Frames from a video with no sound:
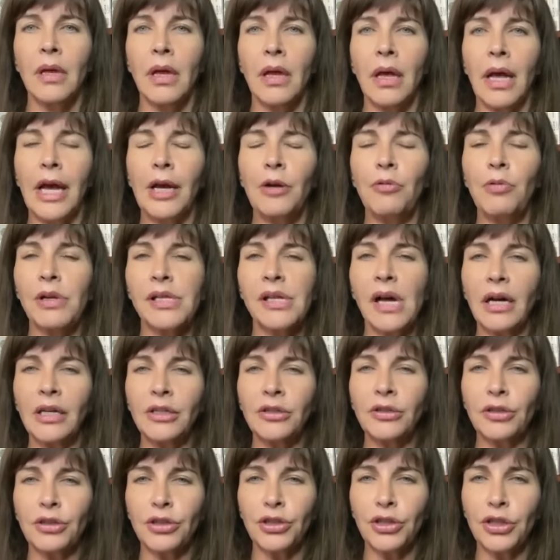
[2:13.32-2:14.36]
it was
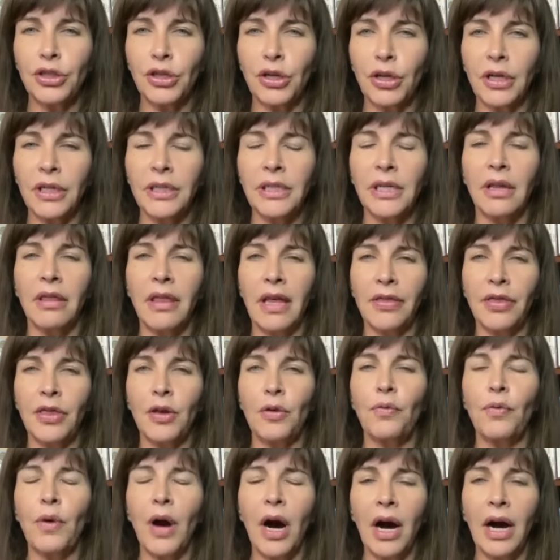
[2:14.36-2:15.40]
understood that the
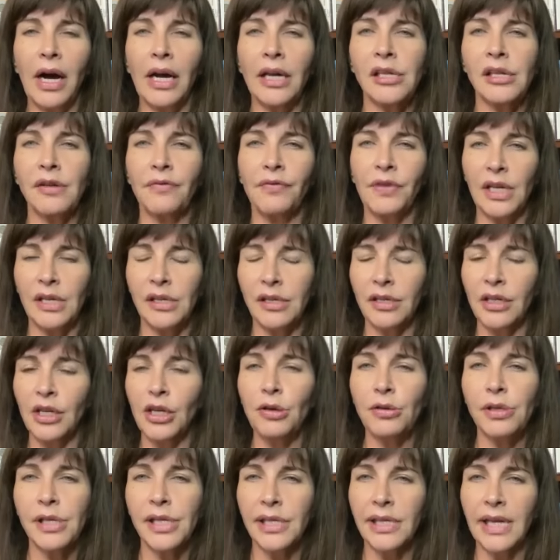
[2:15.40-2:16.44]
rise of these
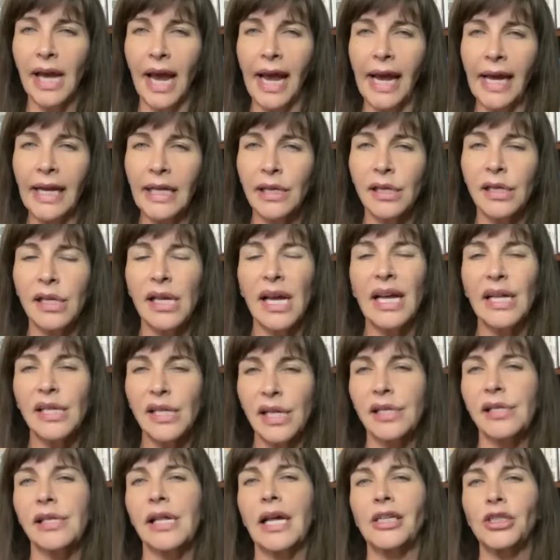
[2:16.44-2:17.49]
new states is
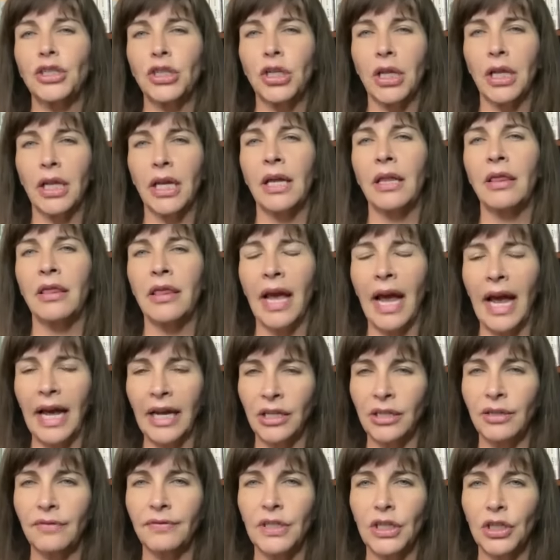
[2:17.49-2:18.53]
essentially the
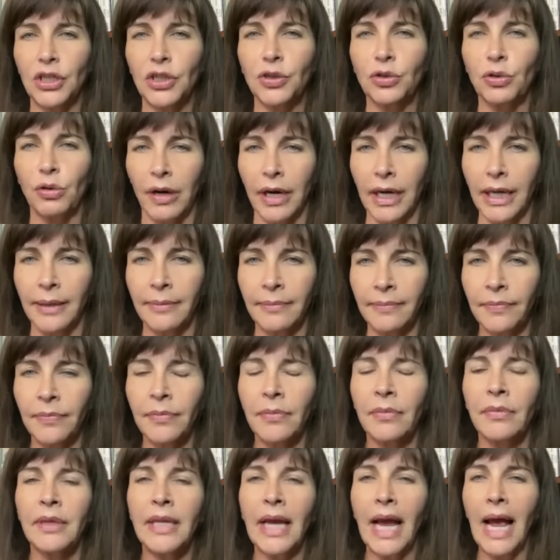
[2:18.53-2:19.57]
end of the story.
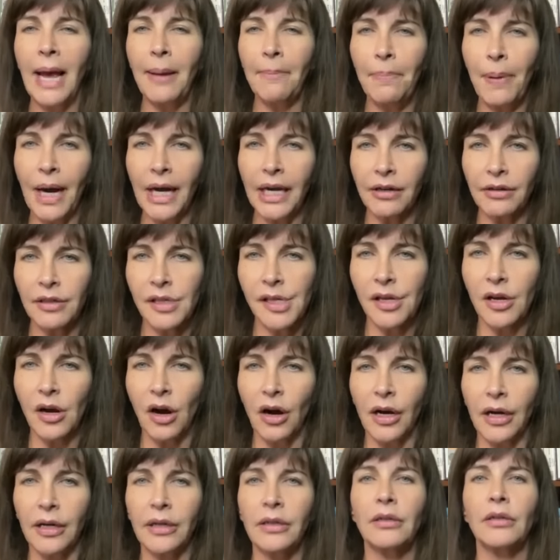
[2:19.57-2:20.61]
The empire is
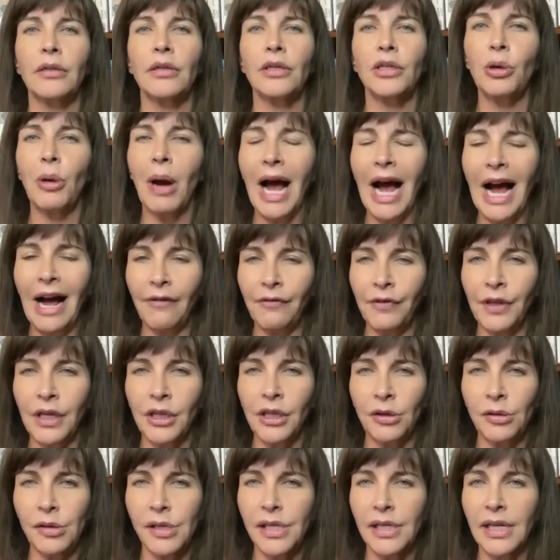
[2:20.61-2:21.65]
gone. You have the
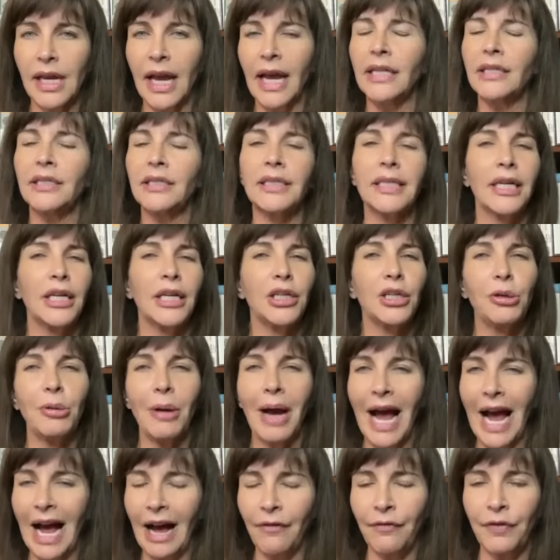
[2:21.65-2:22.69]
new states. You
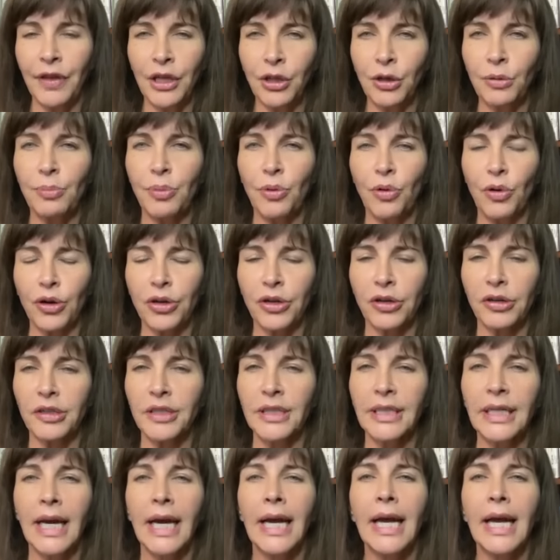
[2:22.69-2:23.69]
have the new borders.